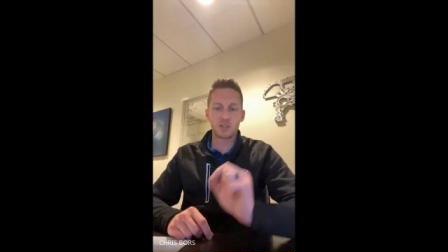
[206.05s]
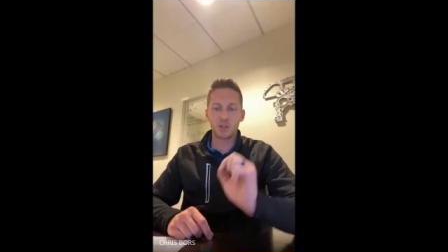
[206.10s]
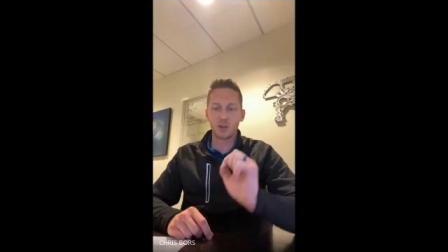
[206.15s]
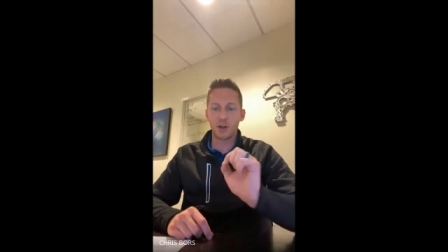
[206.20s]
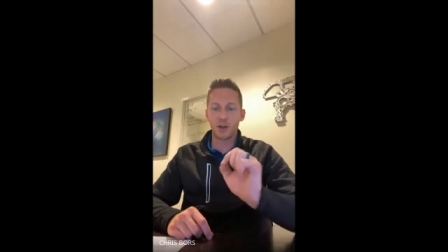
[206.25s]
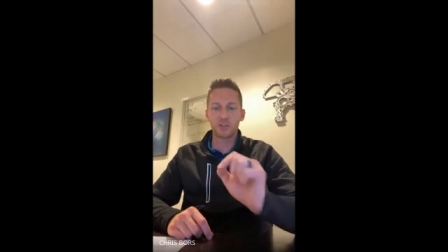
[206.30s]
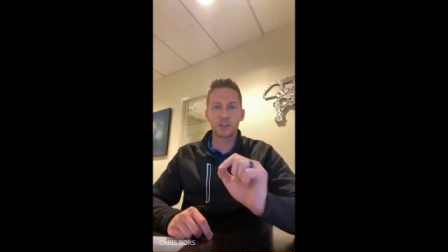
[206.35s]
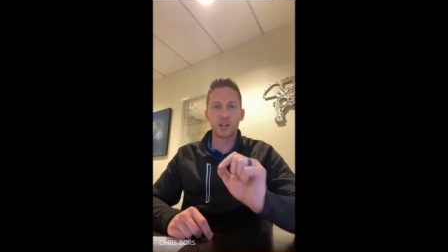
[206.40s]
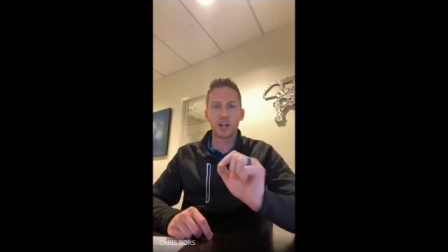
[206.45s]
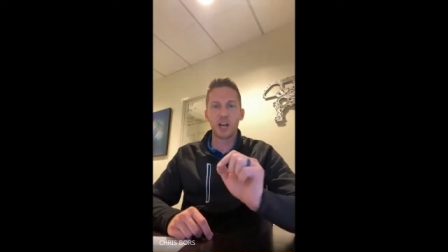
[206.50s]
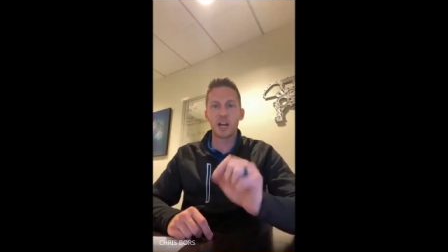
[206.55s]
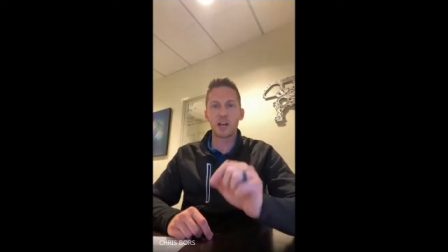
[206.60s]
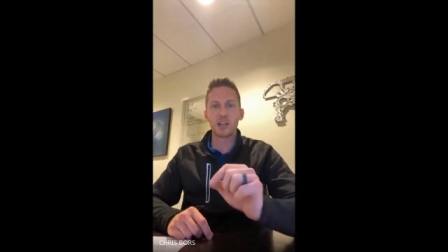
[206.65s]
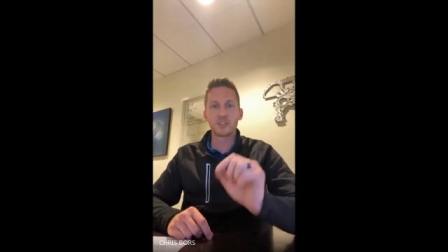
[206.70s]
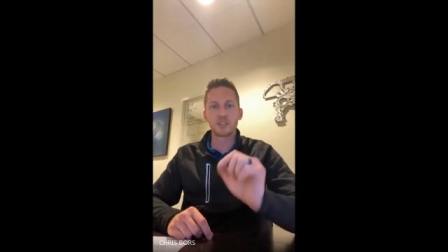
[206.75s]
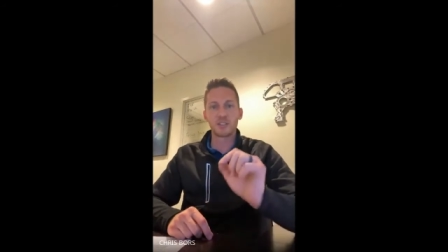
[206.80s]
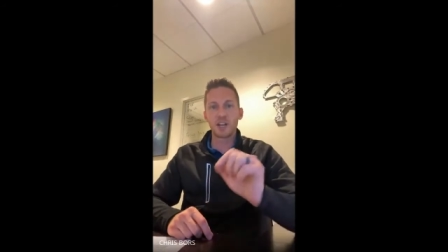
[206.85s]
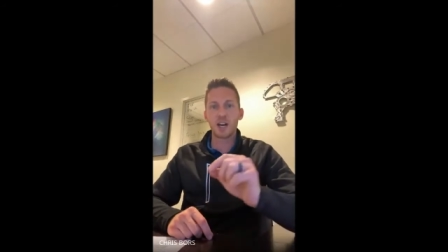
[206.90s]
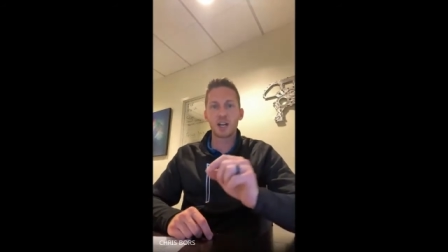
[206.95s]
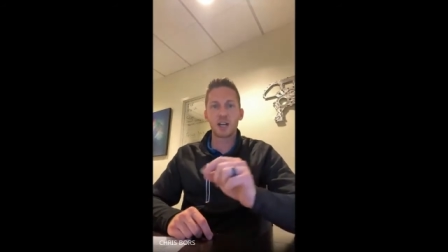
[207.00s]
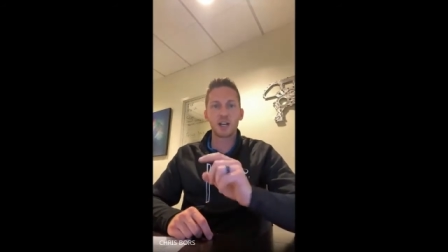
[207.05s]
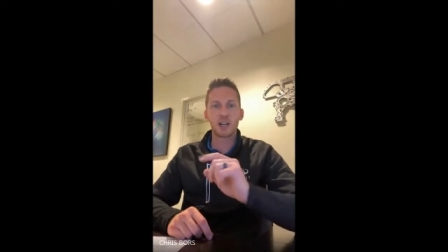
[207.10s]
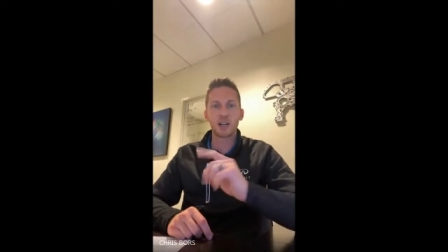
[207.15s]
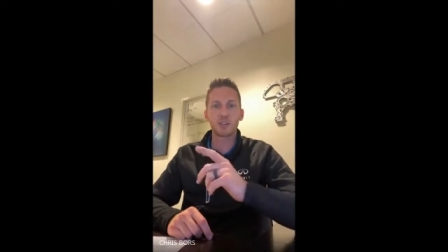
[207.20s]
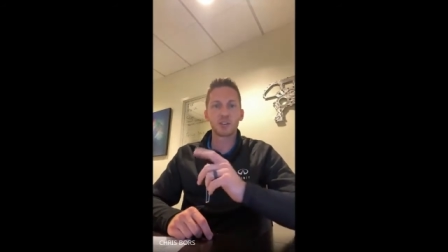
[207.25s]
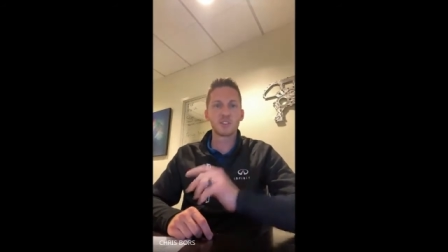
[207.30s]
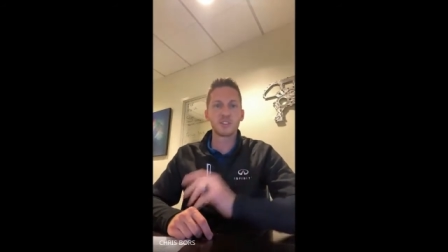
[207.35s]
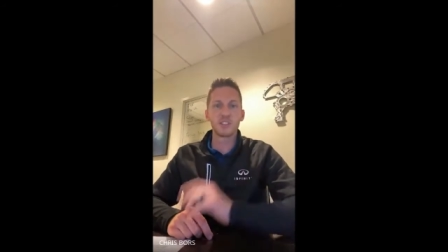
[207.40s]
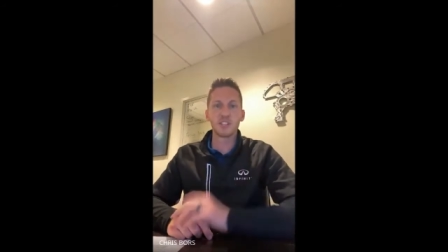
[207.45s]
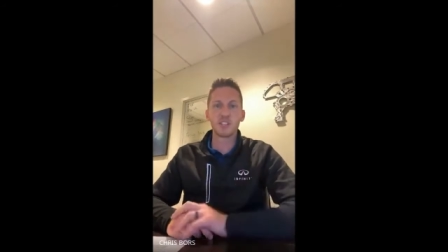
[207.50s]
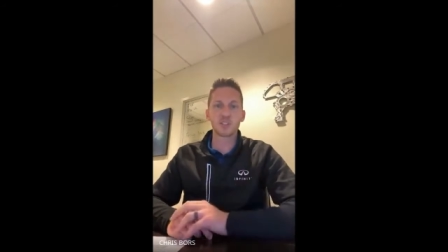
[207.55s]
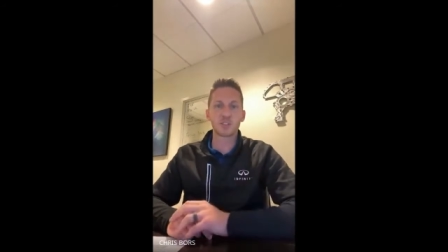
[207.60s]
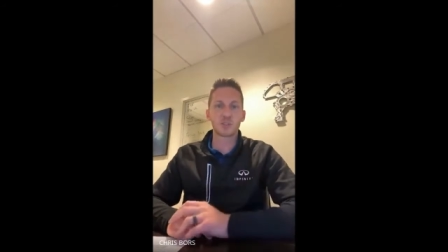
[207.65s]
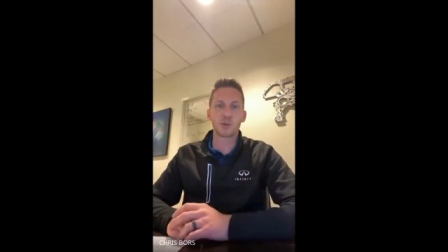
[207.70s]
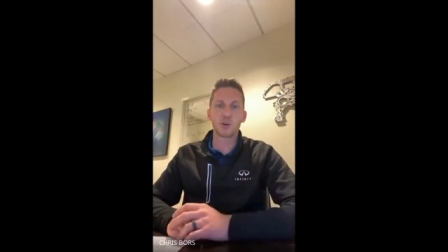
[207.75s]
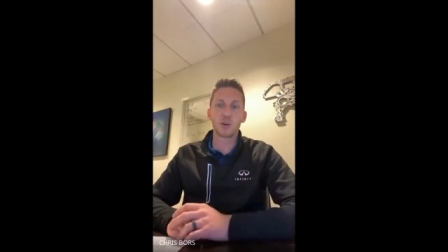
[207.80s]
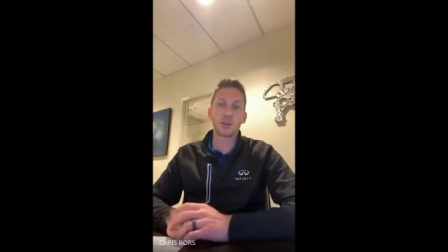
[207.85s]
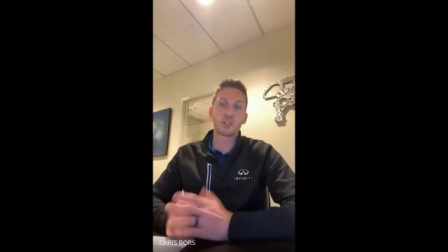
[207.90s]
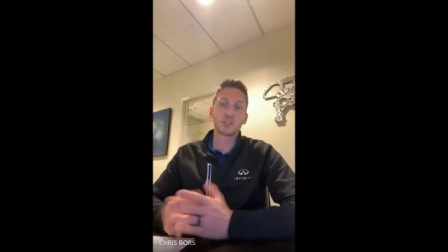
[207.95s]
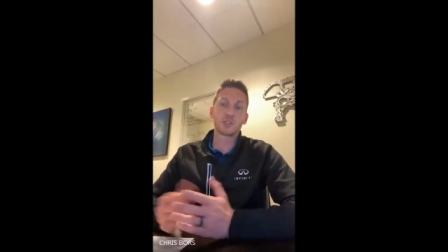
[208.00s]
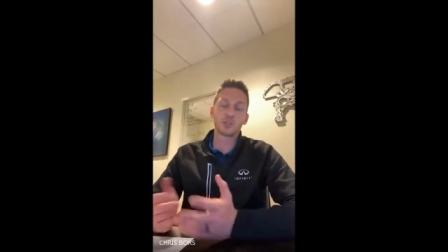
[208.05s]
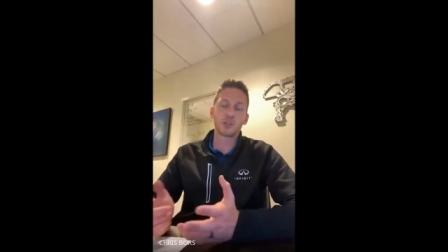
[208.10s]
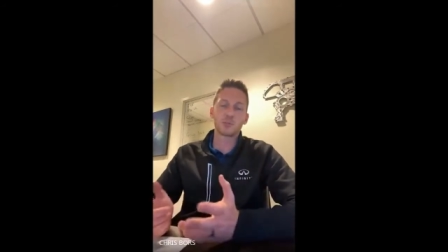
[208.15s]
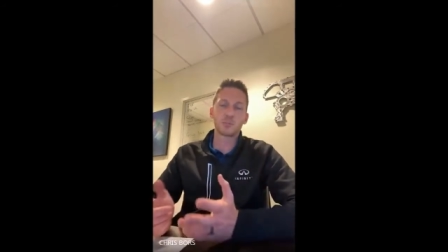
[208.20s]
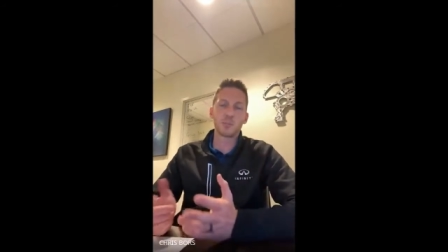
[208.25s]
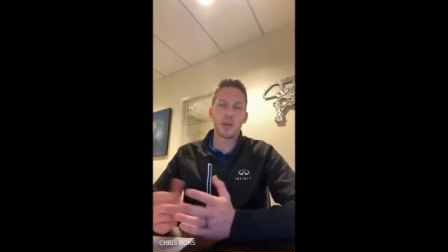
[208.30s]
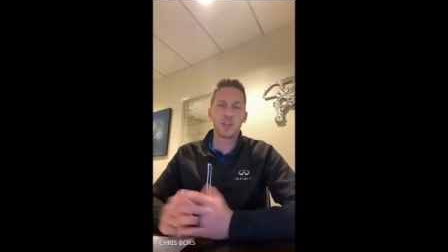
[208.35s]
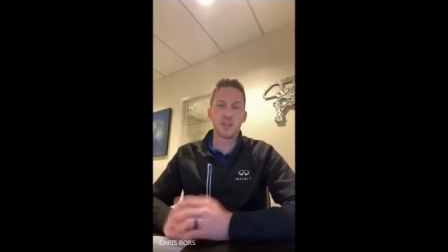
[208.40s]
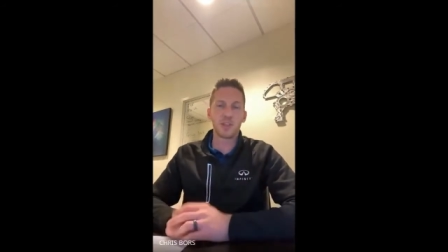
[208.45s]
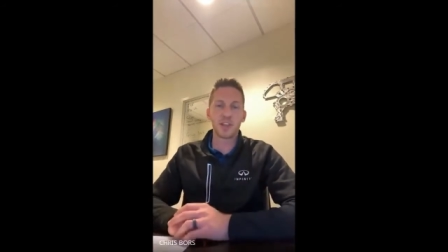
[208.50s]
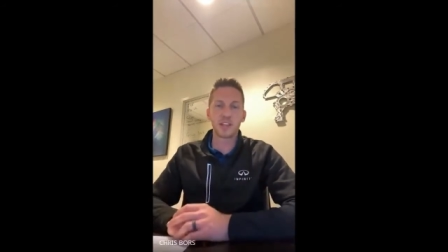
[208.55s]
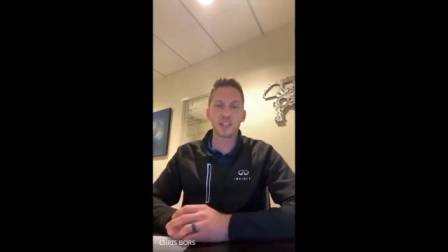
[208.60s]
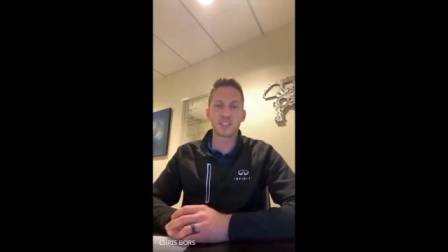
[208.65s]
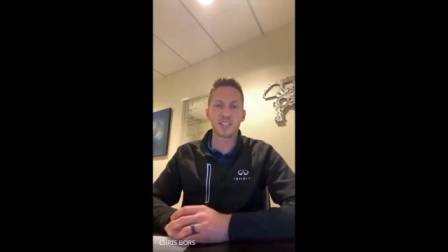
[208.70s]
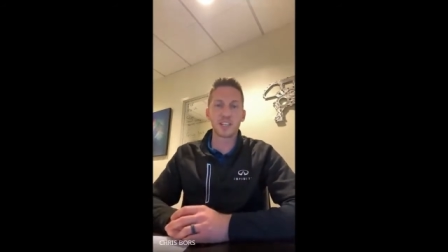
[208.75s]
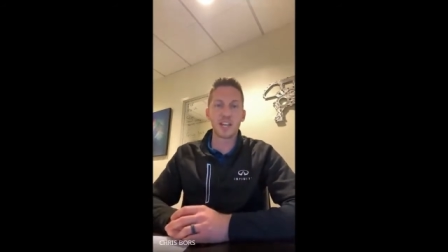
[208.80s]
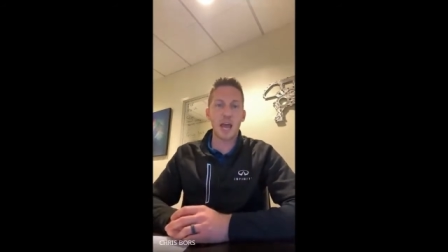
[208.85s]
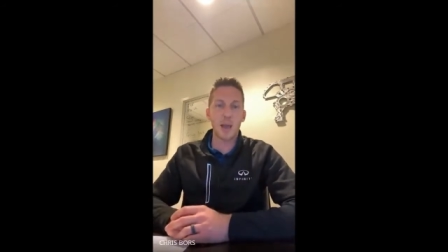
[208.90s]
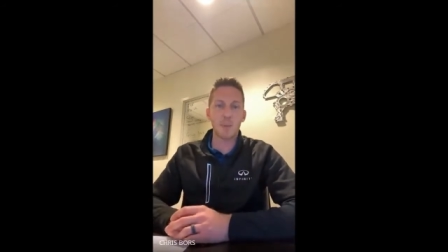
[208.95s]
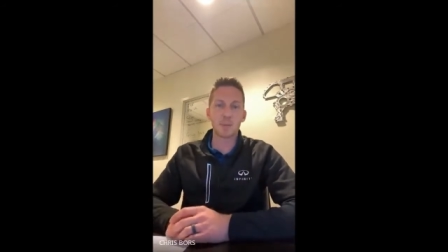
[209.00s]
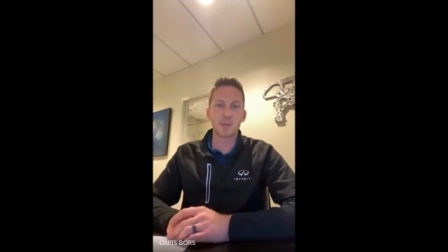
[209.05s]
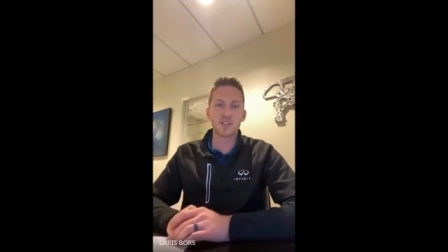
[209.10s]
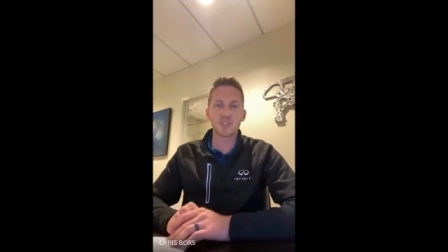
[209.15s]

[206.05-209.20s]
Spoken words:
every I's dotted and every T's crossed, or else bad things can happen.